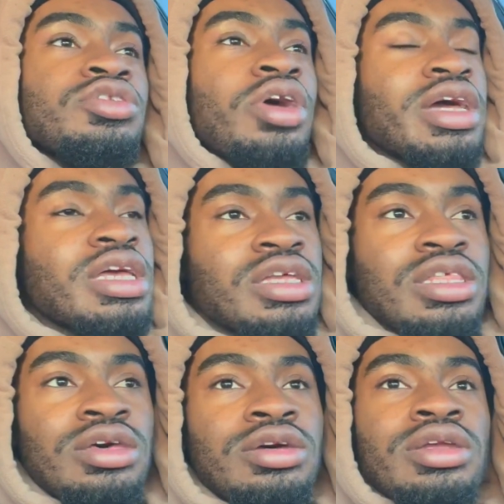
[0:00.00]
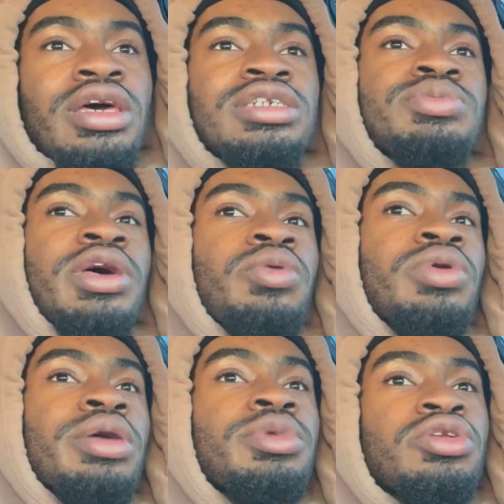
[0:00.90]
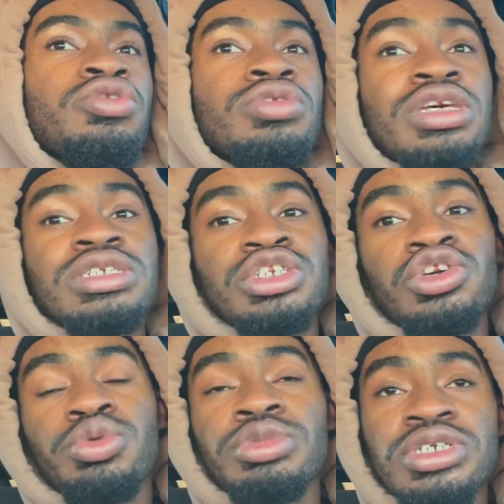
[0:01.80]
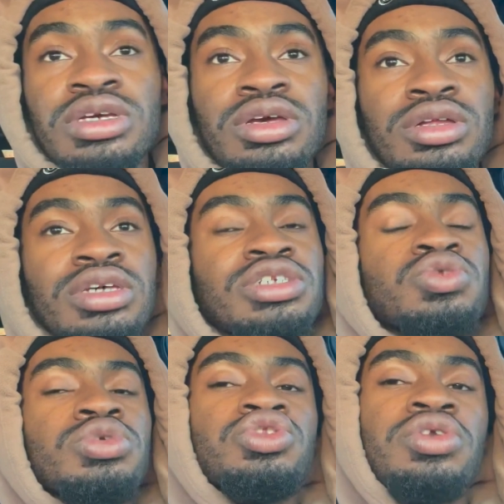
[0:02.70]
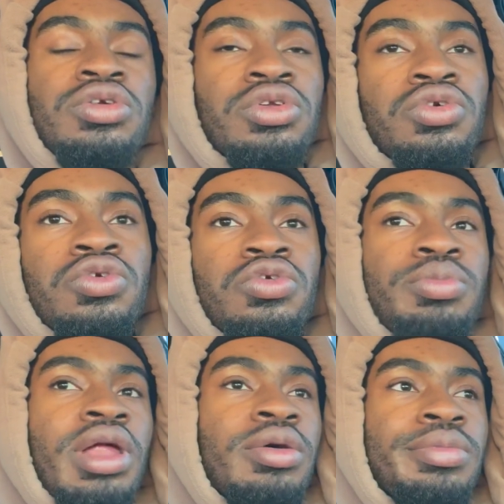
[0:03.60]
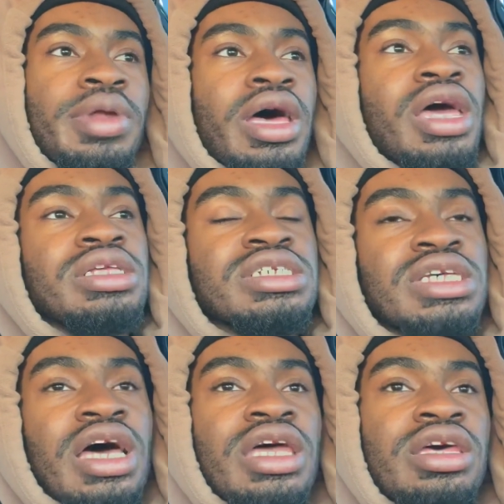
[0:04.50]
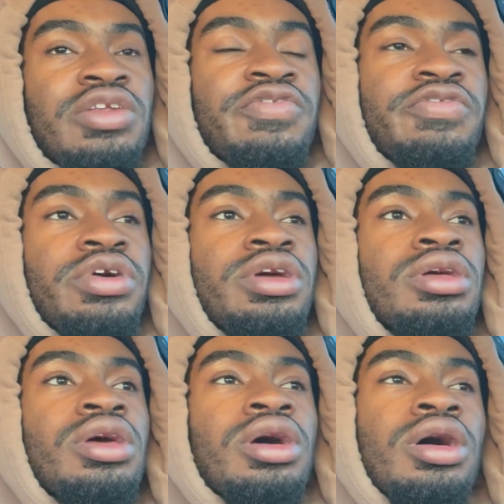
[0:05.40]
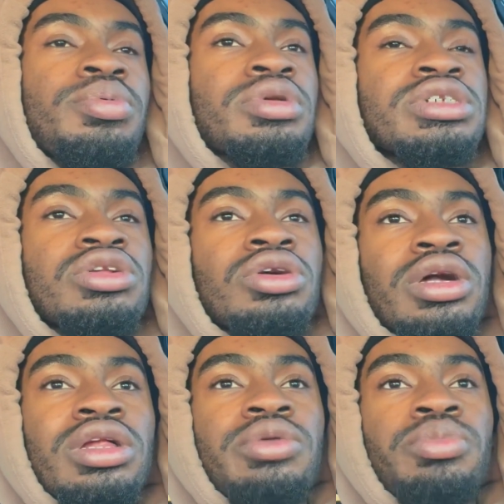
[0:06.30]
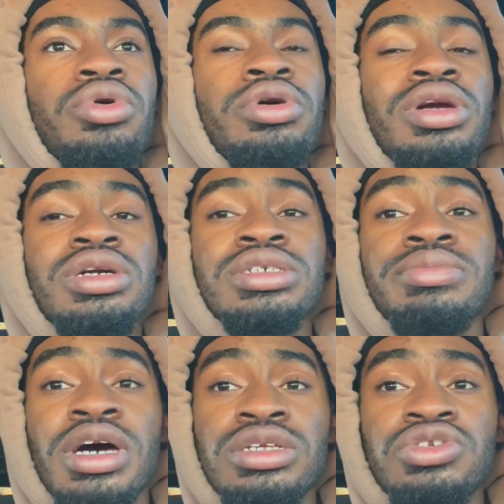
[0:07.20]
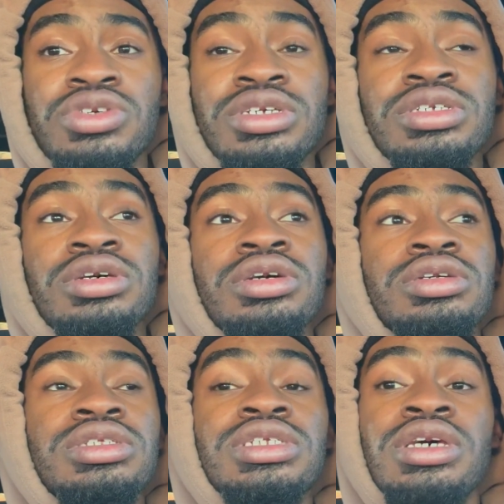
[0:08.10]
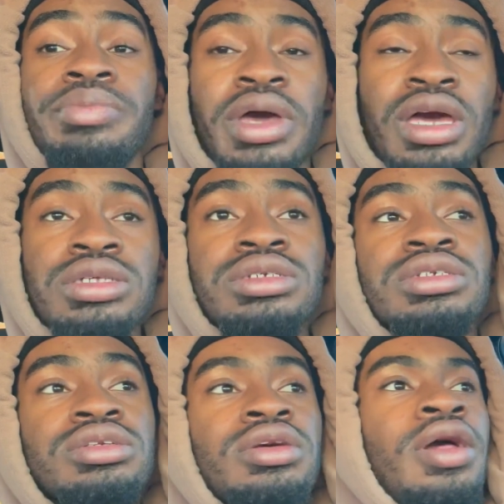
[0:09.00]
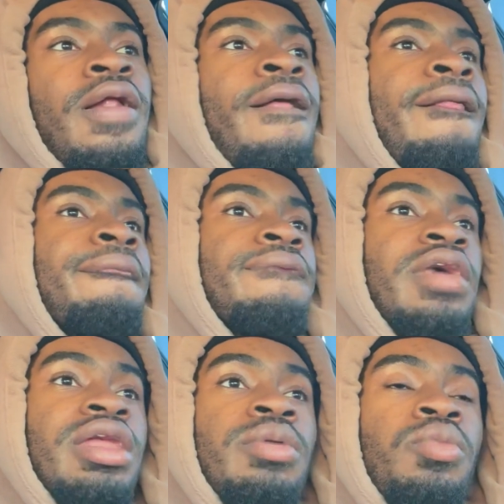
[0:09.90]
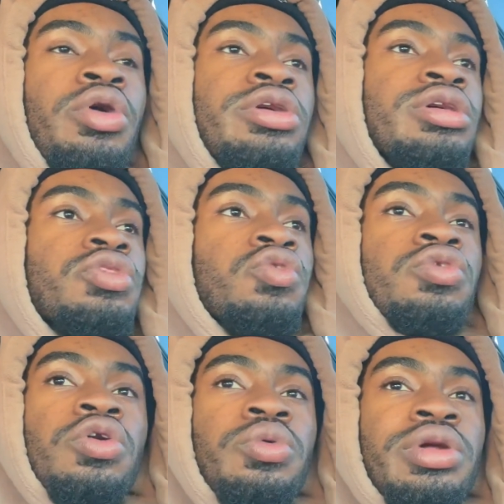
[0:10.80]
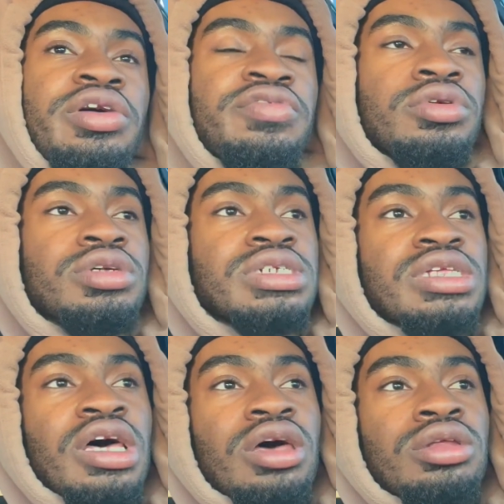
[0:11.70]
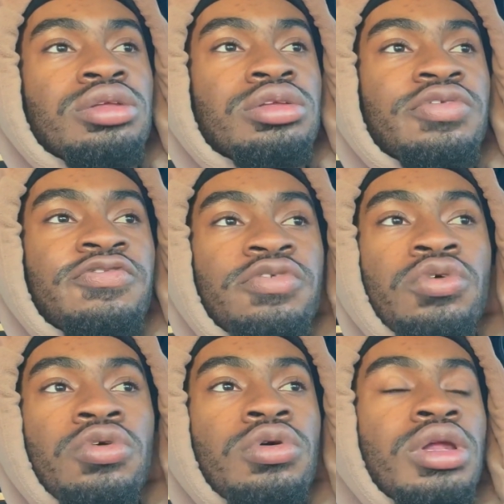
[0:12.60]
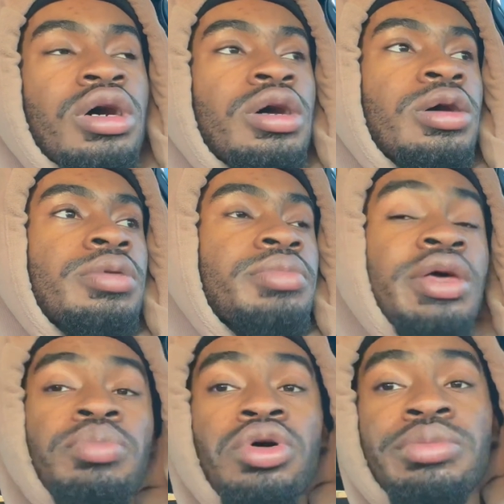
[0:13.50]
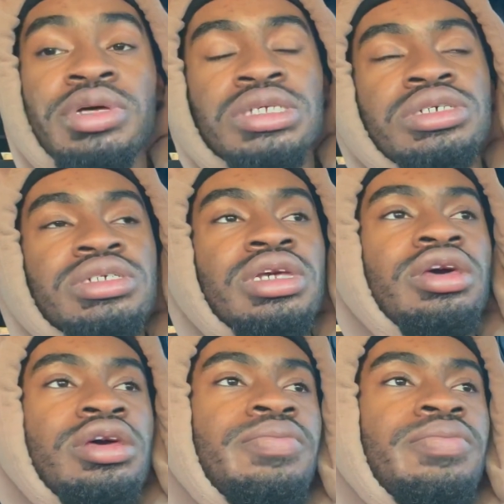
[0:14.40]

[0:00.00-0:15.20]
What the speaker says: I get there, they explain what I'm gonna do. This is your machine. This is what you're gonna do. Blah blah blah. I had to sign in the front up on this little clipboard because, mind you, it's a temp agency that I'm working through or whatever. It's not full employment just yet.